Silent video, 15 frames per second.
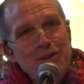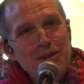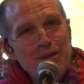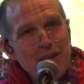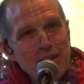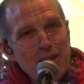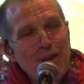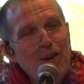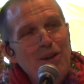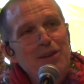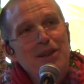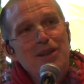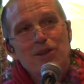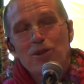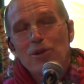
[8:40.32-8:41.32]
The
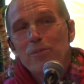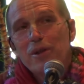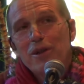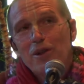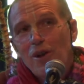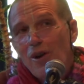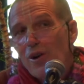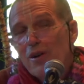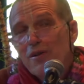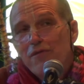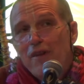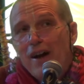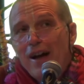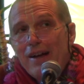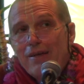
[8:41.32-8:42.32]
Lord is to be
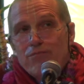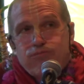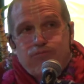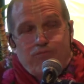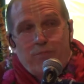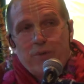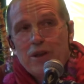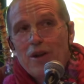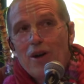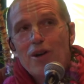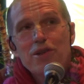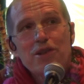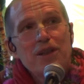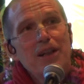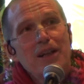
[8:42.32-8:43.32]
glorified
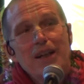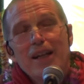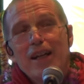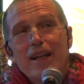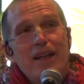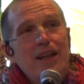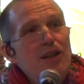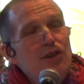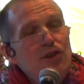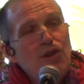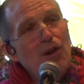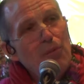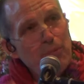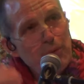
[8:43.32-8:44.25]
because He is so